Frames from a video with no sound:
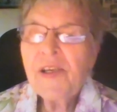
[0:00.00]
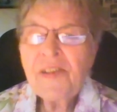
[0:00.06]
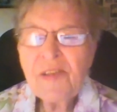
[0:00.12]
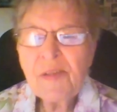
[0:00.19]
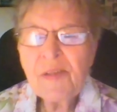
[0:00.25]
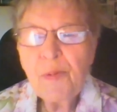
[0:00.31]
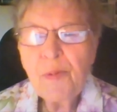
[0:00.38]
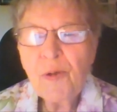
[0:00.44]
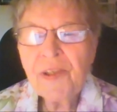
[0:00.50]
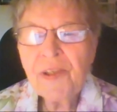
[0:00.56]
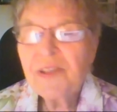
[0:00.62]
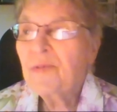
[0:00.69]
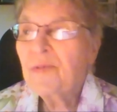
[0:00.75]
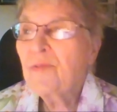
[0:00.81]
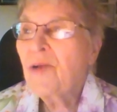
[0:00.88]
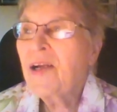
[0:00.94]
support
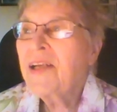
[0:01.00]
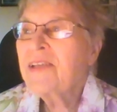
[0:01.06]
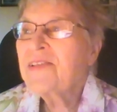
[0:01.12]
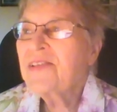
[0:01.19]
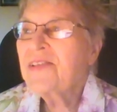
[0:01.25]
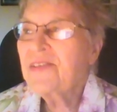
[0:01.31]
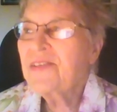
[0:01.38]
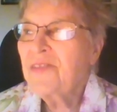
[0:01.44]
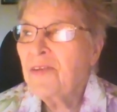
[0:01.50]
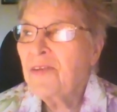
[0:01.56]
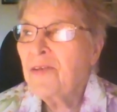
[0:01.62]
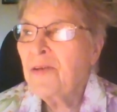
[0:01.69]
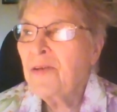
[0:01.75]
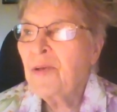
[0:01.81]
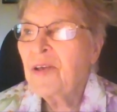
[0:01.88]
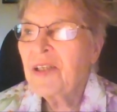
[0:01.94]
the rights of
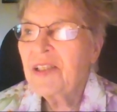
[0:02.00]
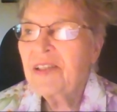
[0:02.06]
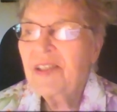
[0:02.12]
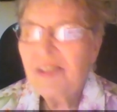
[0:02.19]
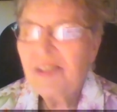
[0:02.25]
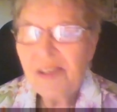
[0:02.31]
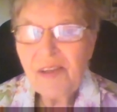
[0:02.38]
everyone